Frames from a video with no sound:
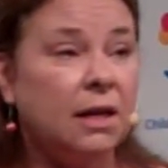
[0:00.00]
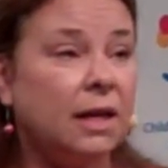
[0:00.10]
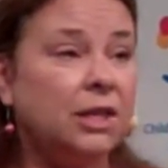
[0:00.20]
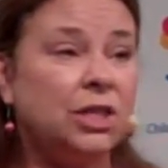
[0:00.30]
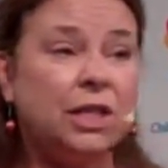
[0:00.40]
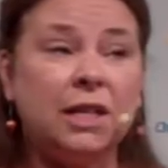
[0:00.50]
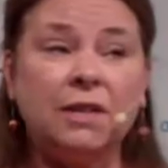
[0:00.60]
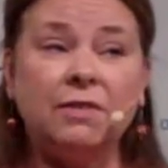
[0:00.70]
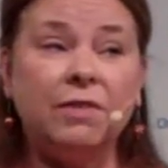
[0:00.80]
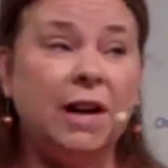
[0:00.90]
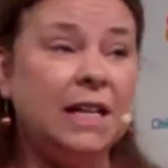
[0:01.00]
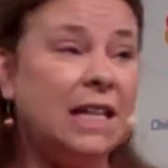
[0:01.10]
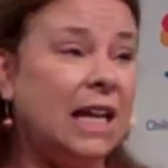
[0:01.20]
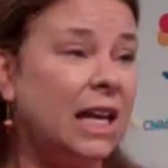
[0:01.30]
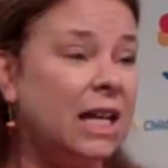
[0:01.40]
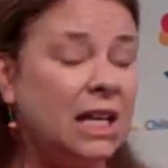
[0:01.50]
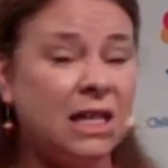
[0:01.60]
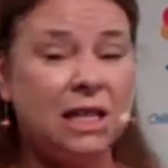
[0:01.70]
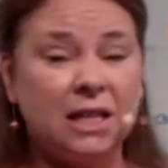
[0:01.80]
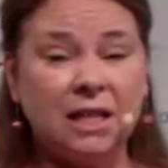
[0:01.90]
and she didn't find
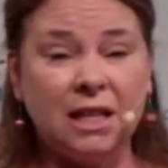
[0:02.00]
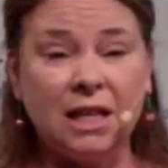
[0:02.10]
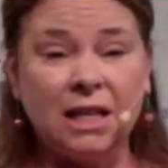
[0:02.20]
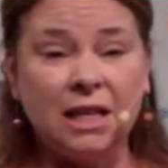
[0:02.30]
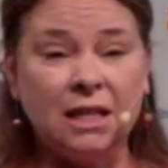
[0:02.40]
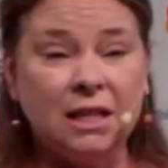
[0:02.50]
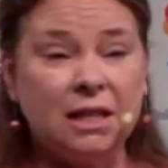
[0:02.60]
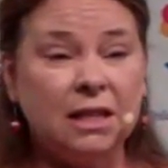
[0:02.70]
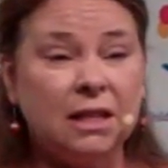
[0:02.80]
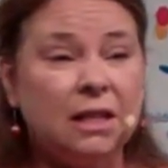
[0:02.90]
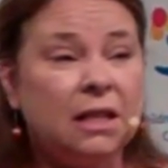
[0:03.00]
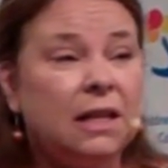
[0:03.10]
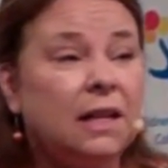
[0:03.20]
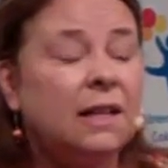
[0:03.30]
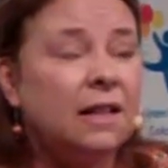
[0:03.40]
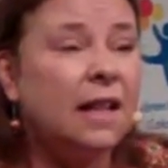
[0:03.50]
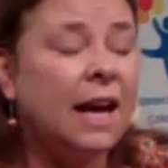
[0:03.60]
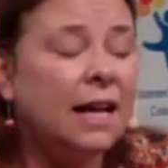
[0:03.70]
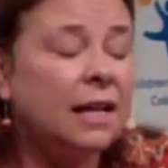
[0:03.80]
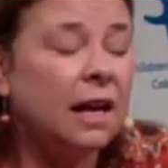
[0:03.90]
anything to eat. And
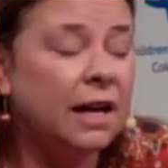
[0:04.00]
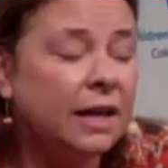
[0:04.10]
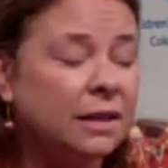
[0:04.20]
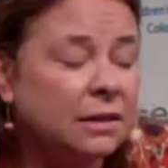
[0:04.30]
that night,